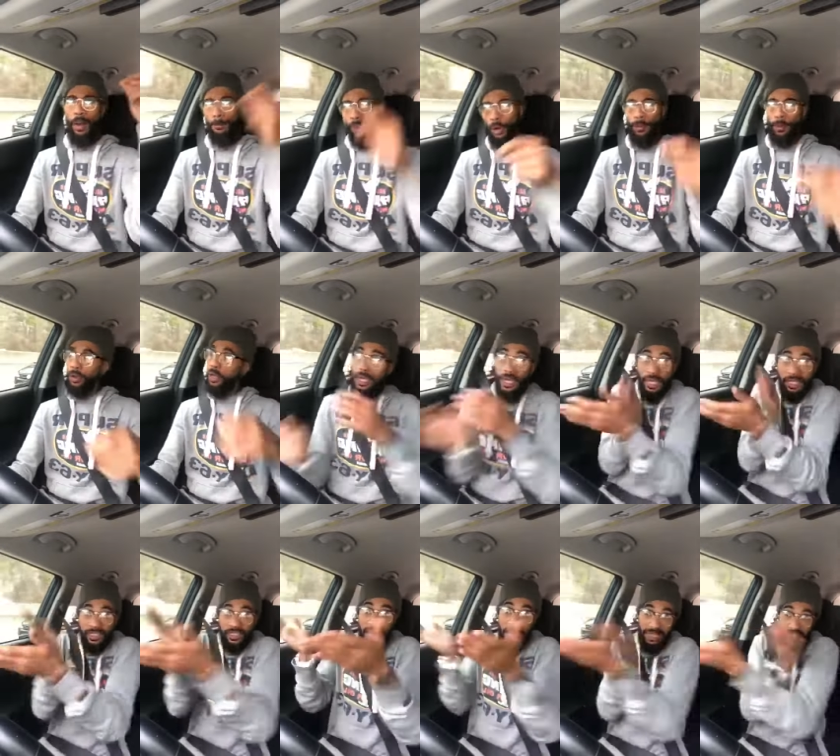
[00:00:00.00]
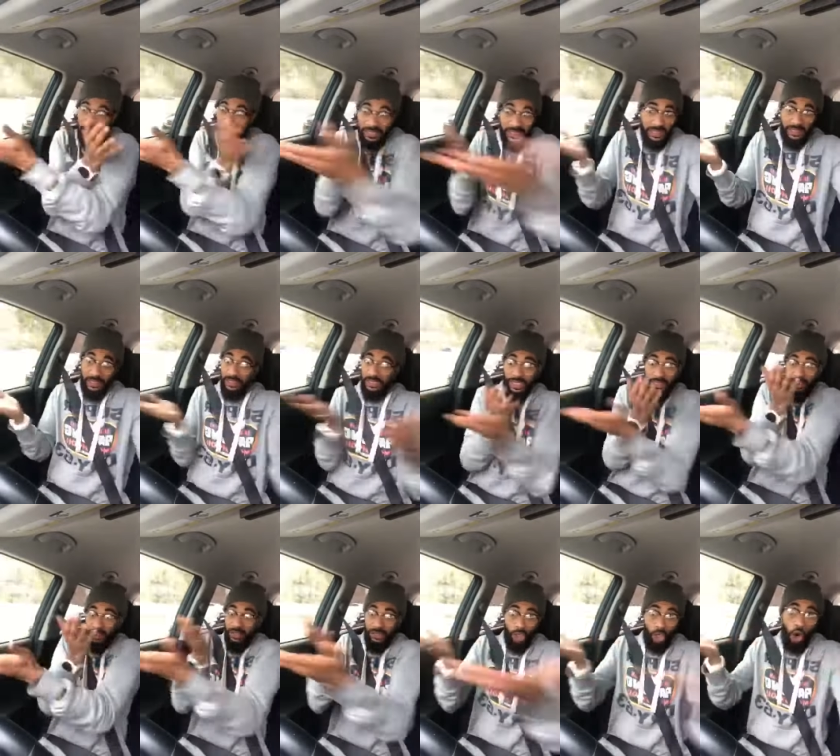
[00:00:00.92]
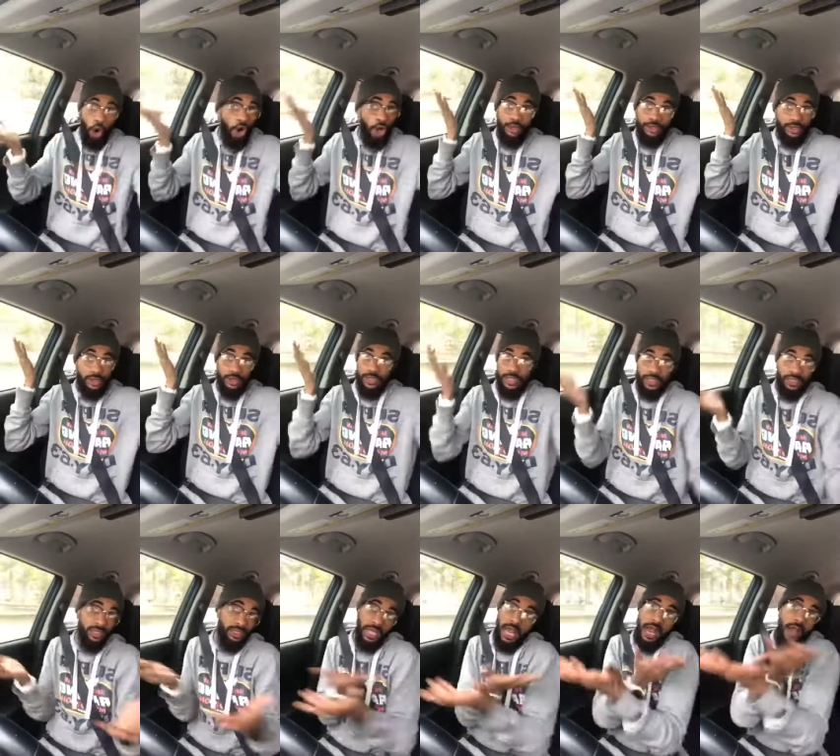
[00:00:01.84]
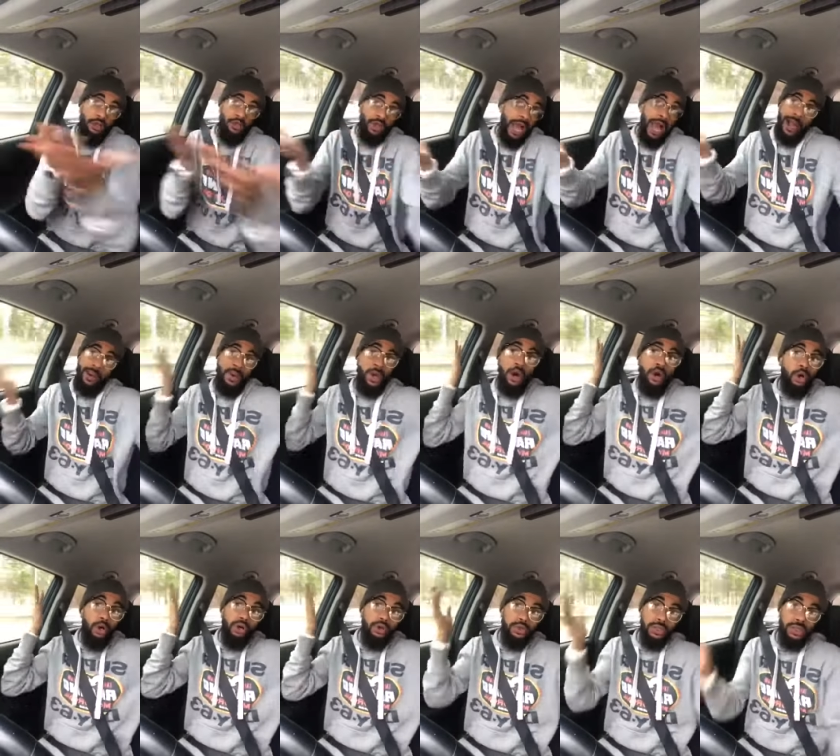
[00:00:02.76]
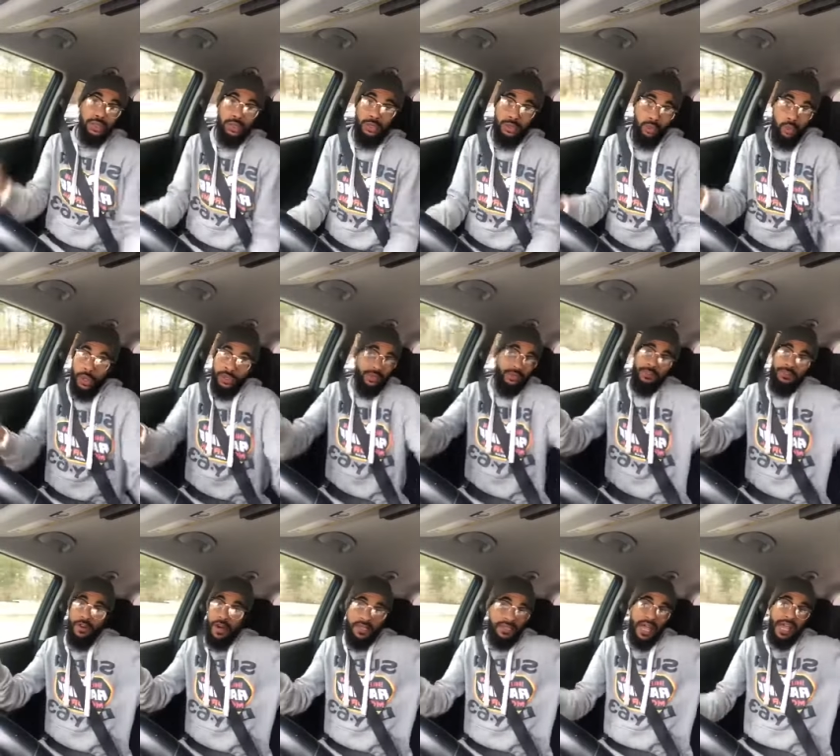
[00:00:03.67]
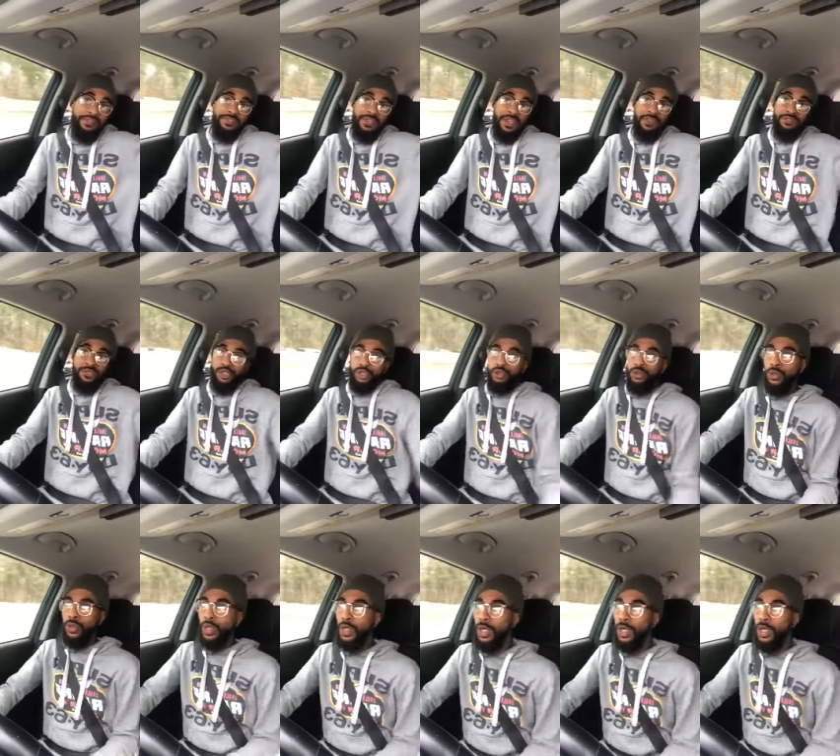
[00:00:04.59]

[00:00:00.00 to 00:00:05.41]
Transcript: Boom, boom. It's like this is this is the course. This is how you how it goes. What the fuck life gives you.